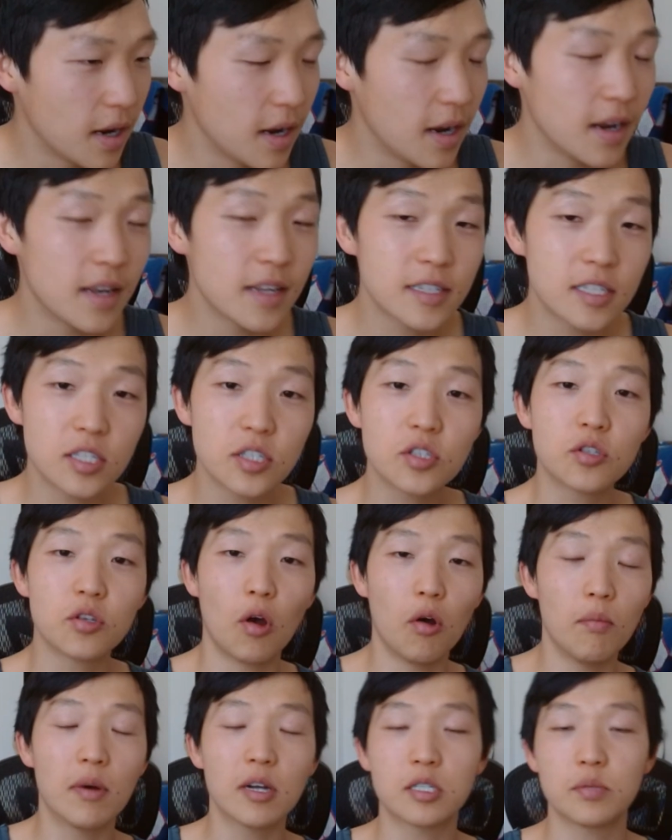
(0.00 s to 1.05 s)
It is
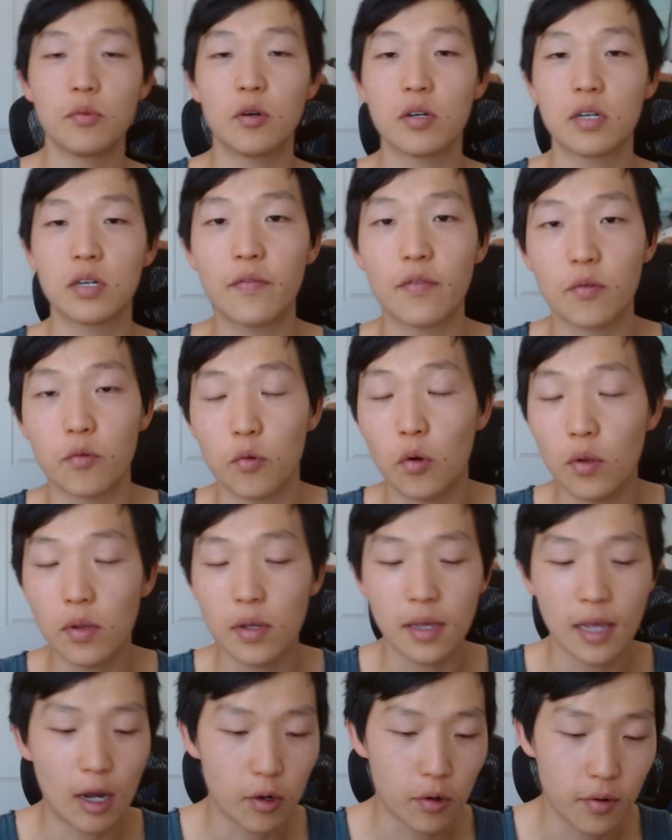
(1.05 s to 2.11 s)
so much more different
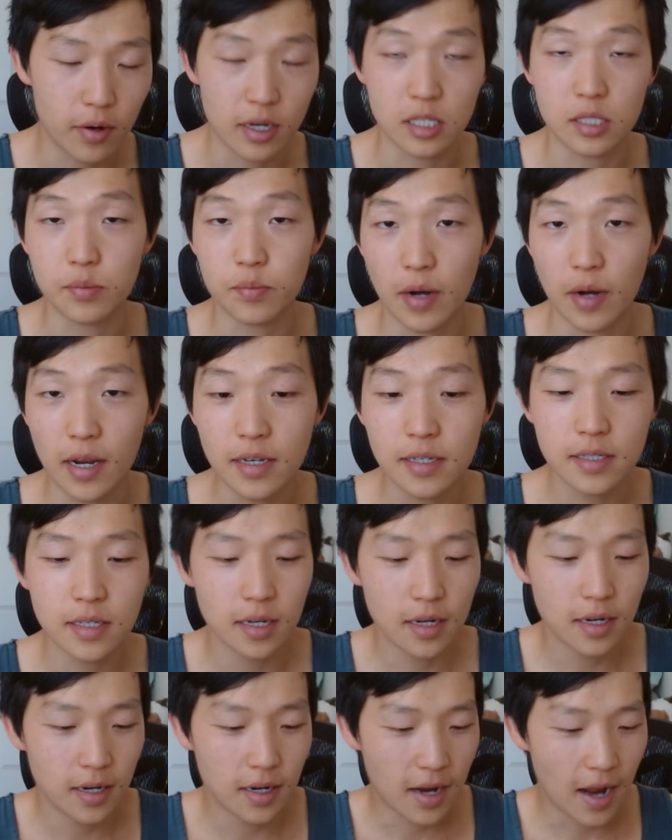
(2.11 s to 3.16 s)
rolling out credit spreads,
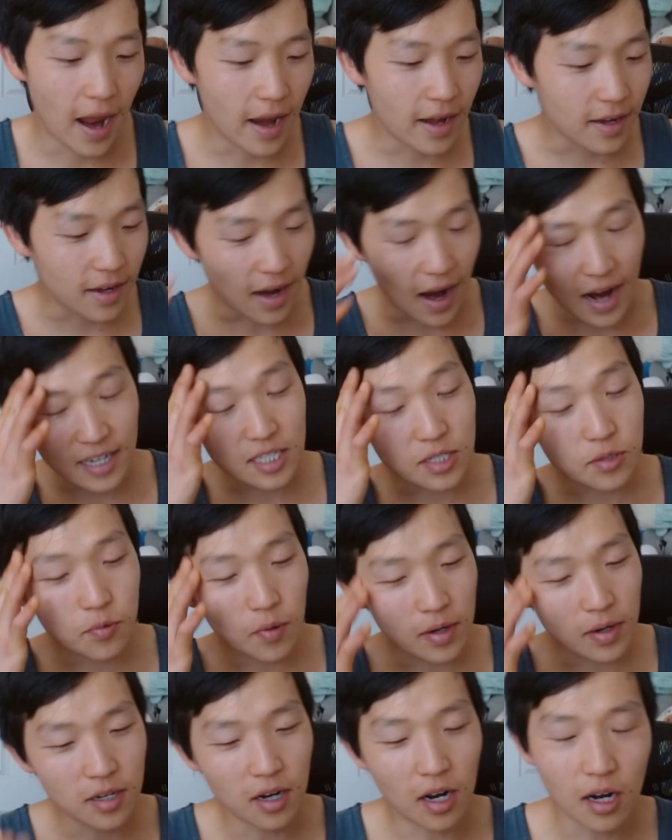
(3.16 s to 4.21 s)
and I just
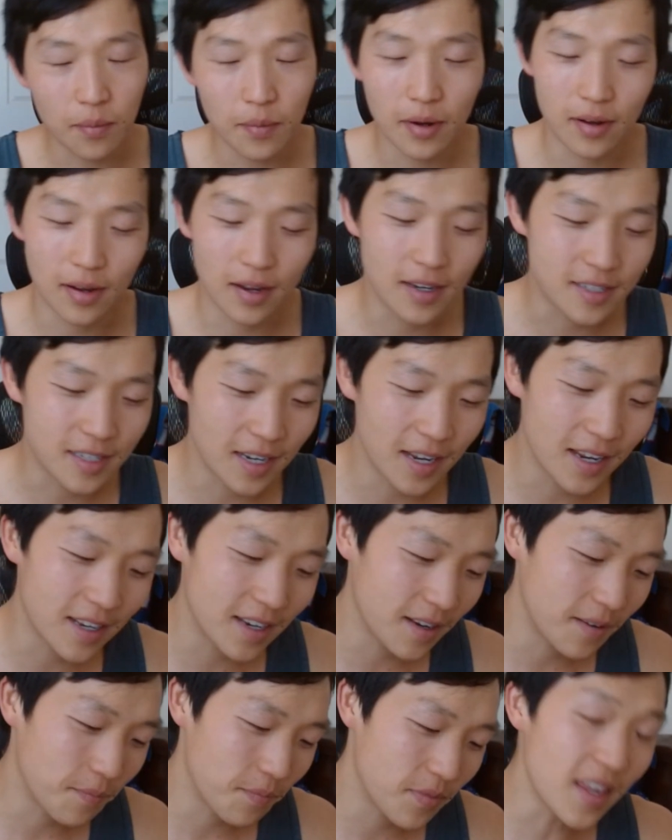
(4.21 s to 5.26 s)
want to talk about it.
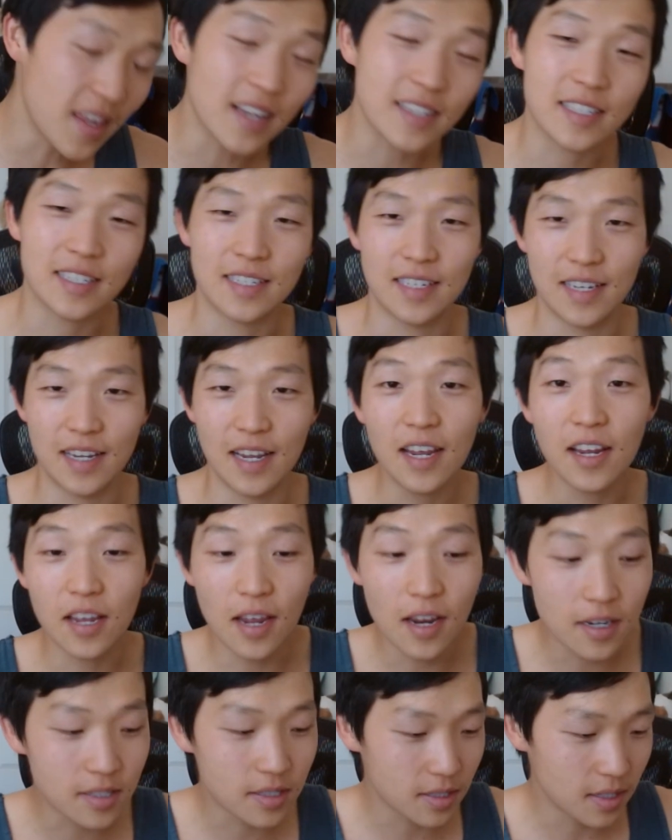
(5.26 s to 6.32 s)
Yes, it
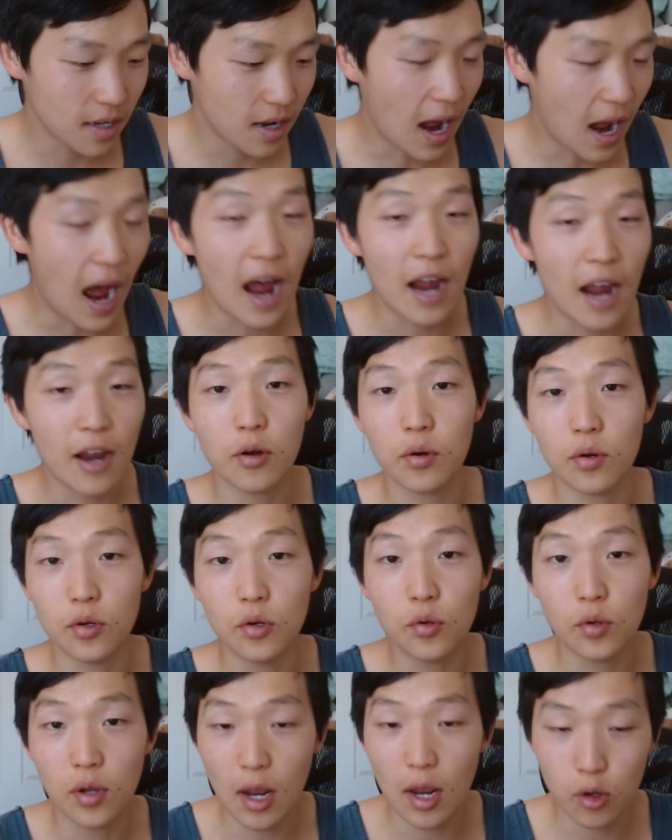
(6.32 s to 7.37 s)
is higher.
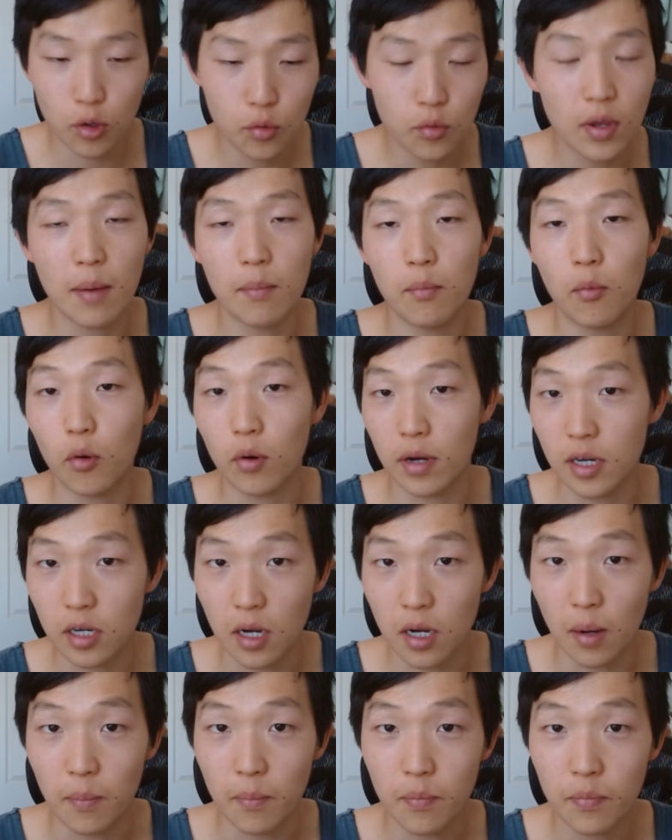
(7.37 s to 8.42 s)
You do get more
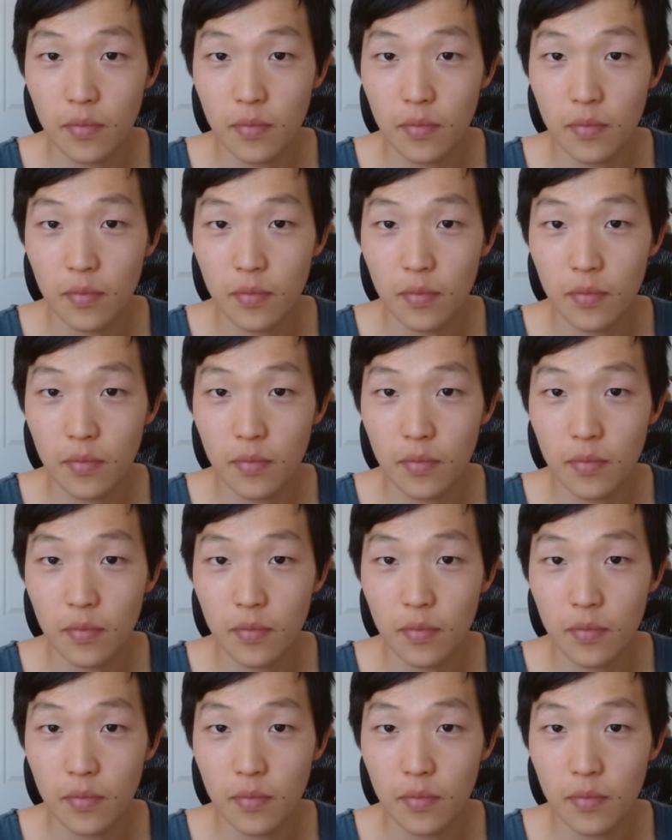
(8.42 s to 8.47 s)
income,